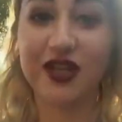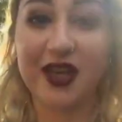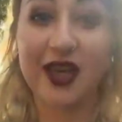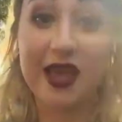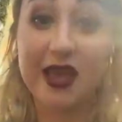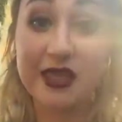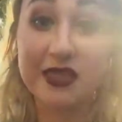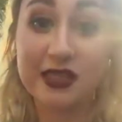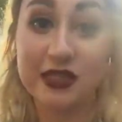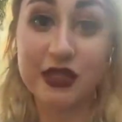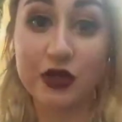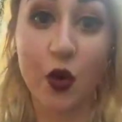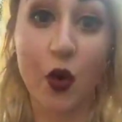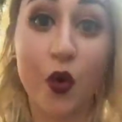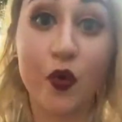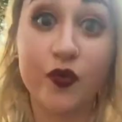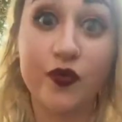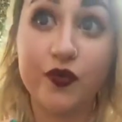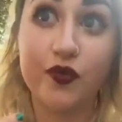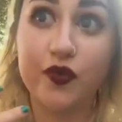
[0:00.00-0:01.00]
it is sort
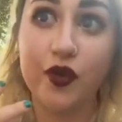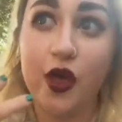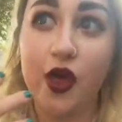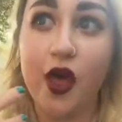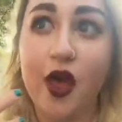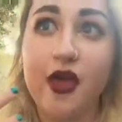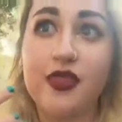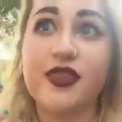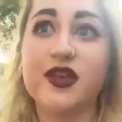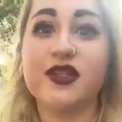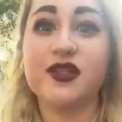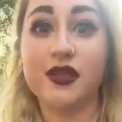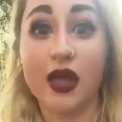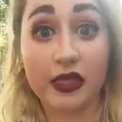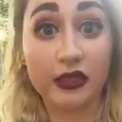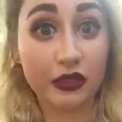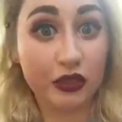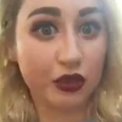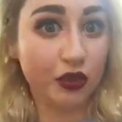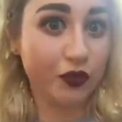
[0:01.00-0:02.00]
of the
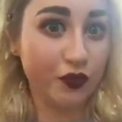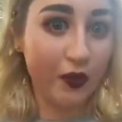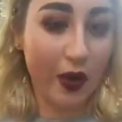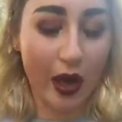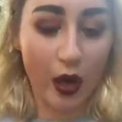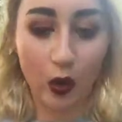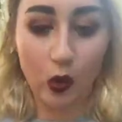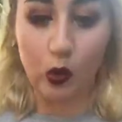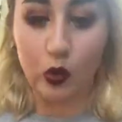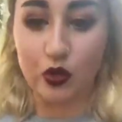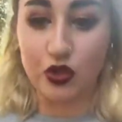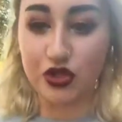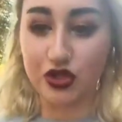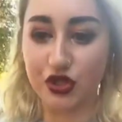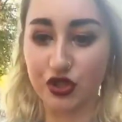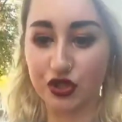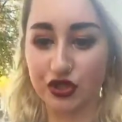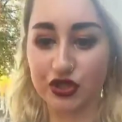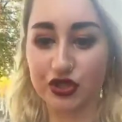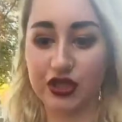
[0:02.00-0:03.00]
centre of where all
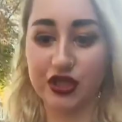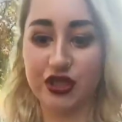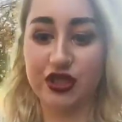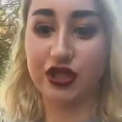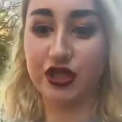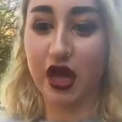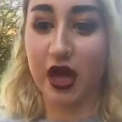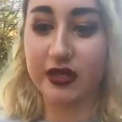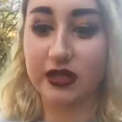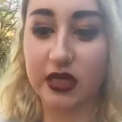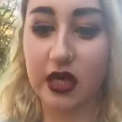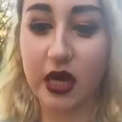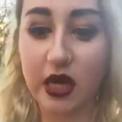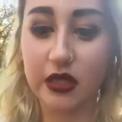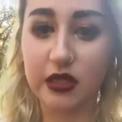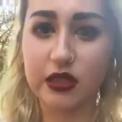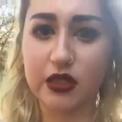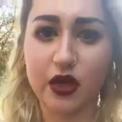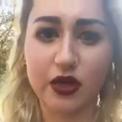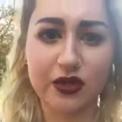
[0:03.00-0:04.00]
students are
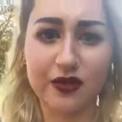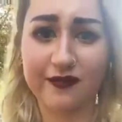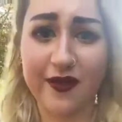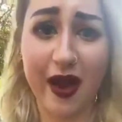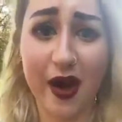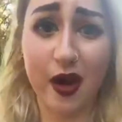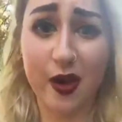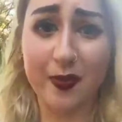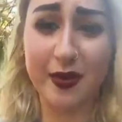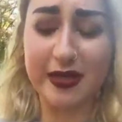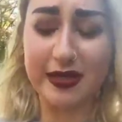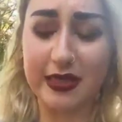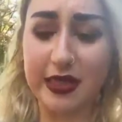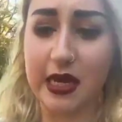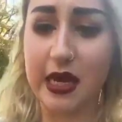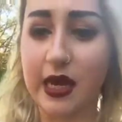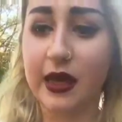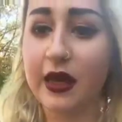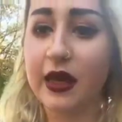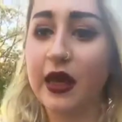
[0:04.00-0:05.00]
studying, so it's very
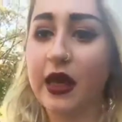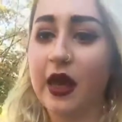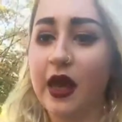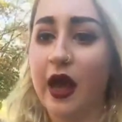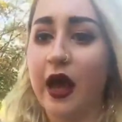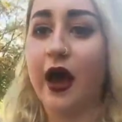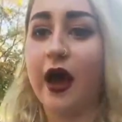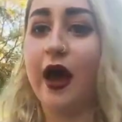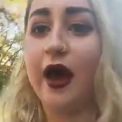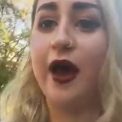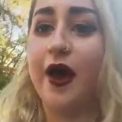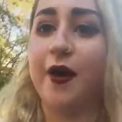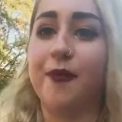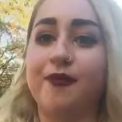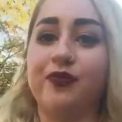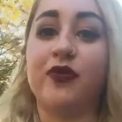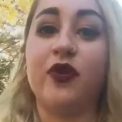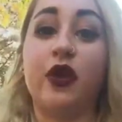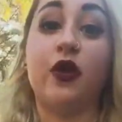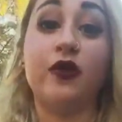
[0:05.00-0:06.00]
busy.
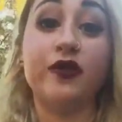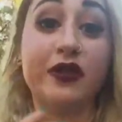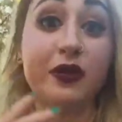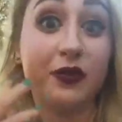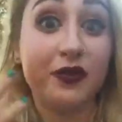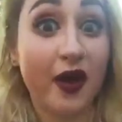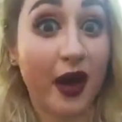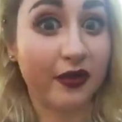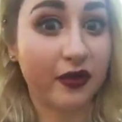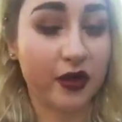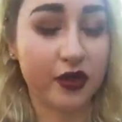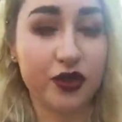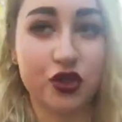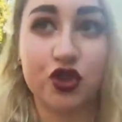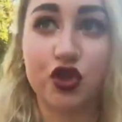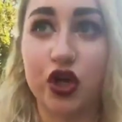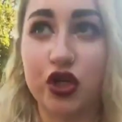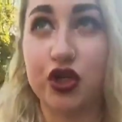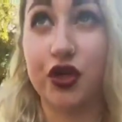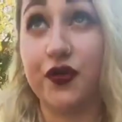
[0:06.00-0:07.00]
Um, and obviously we've had the
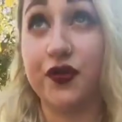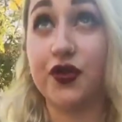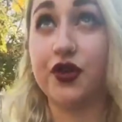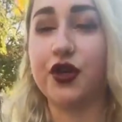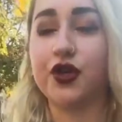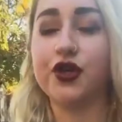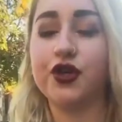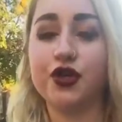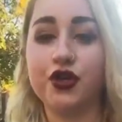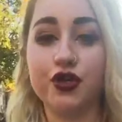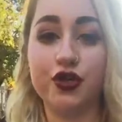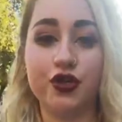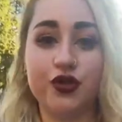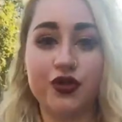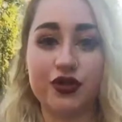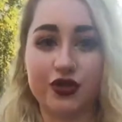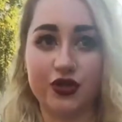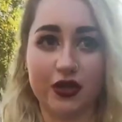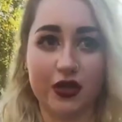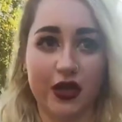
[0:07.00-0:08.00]
construction of the new
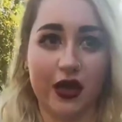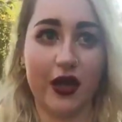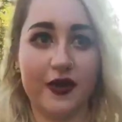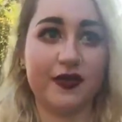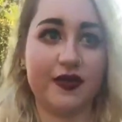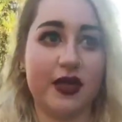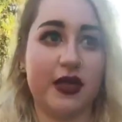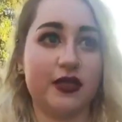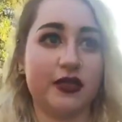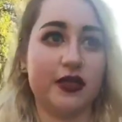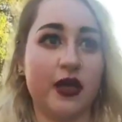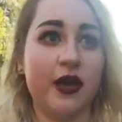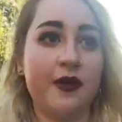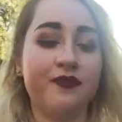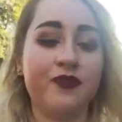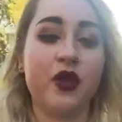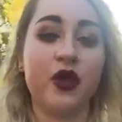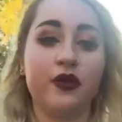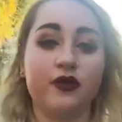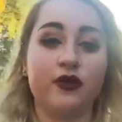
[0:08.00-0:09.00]
Student Life Centre.
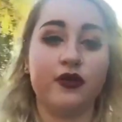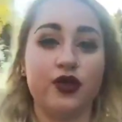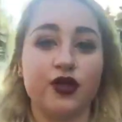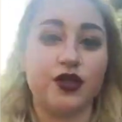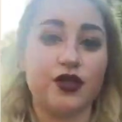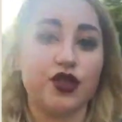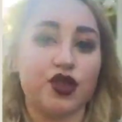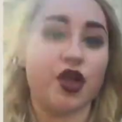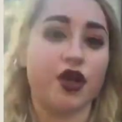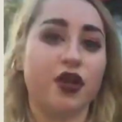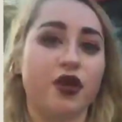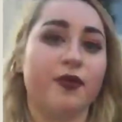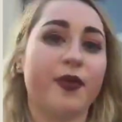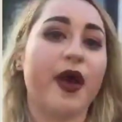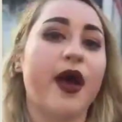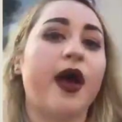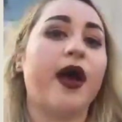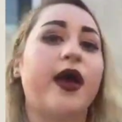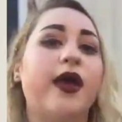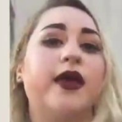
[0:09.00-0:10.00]
I'll just show you
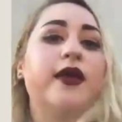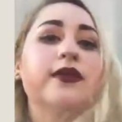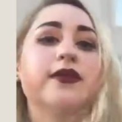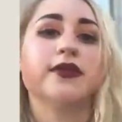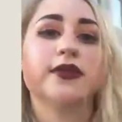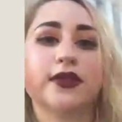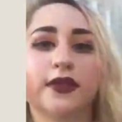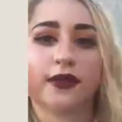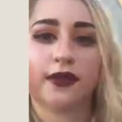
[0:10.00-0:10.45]
behind.